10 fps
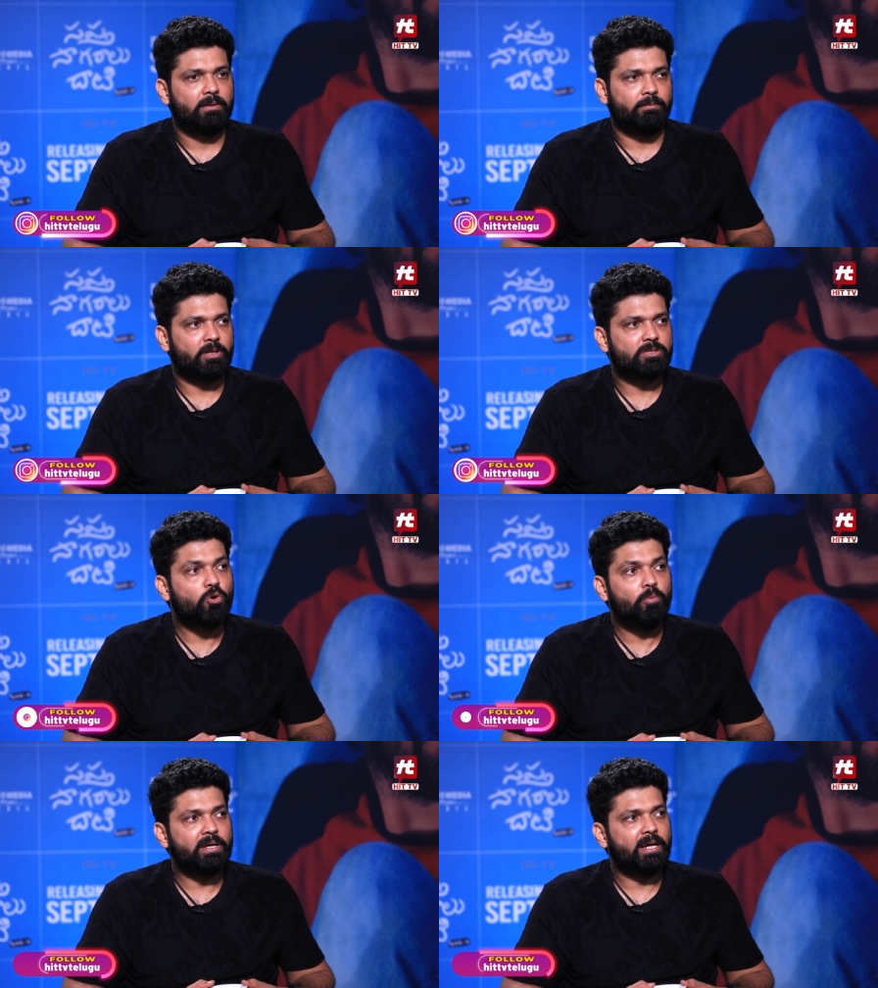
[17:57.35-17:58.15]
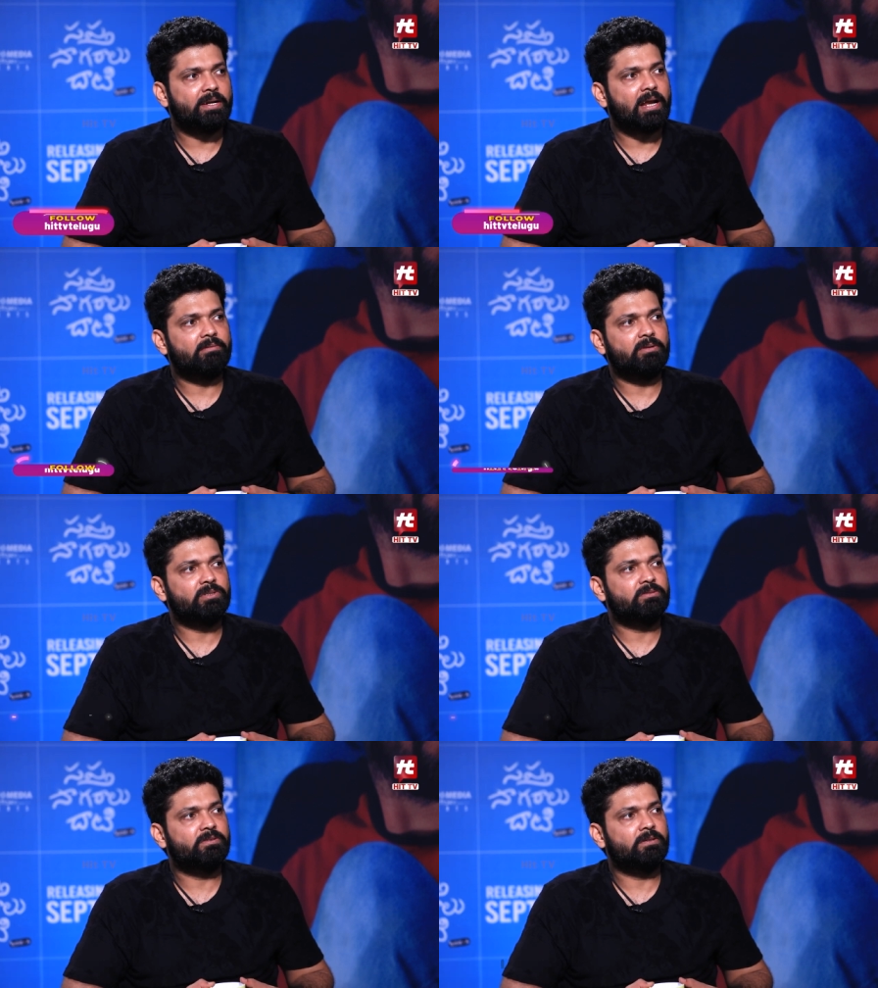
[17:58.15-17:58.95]
because nobody can travel with
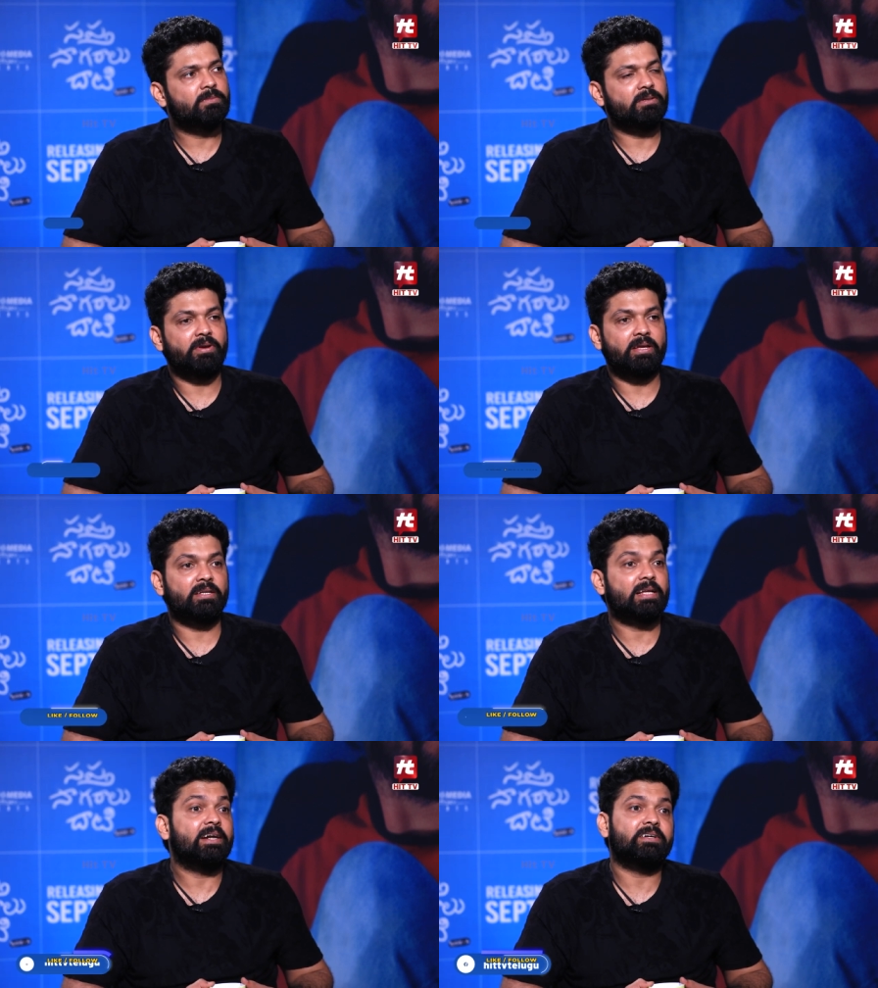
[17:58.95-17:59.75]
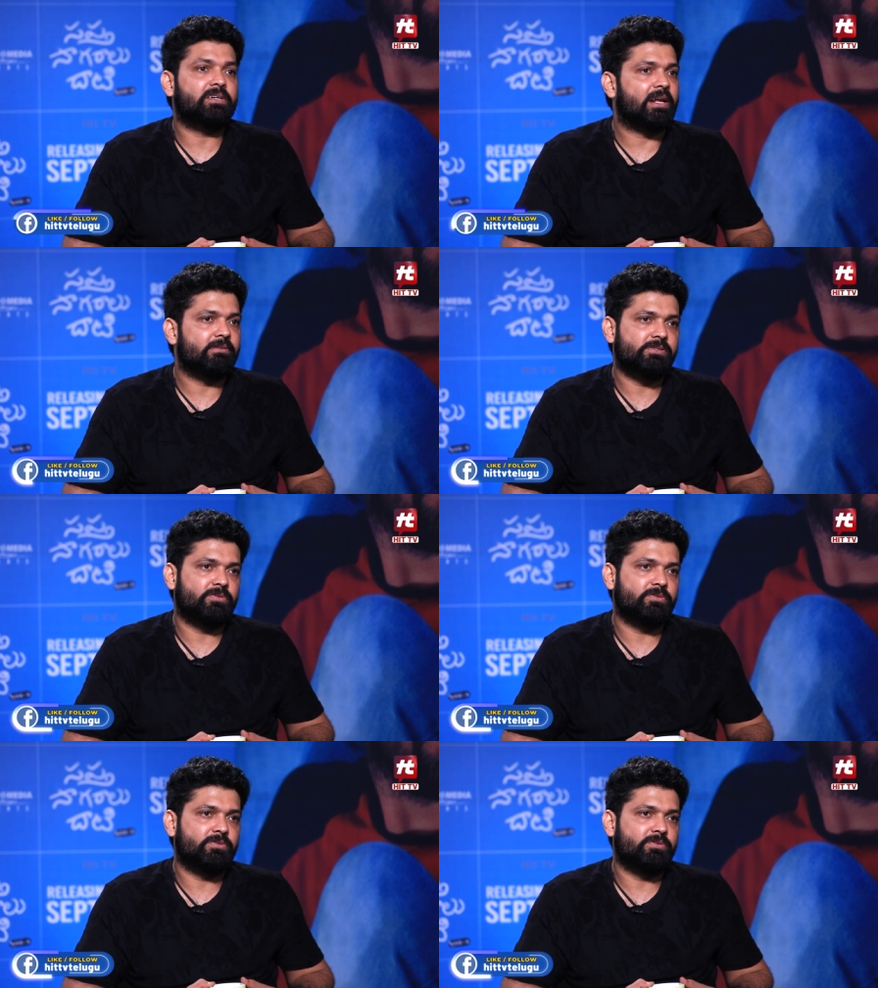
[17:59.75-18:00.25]
the film the way the director travels with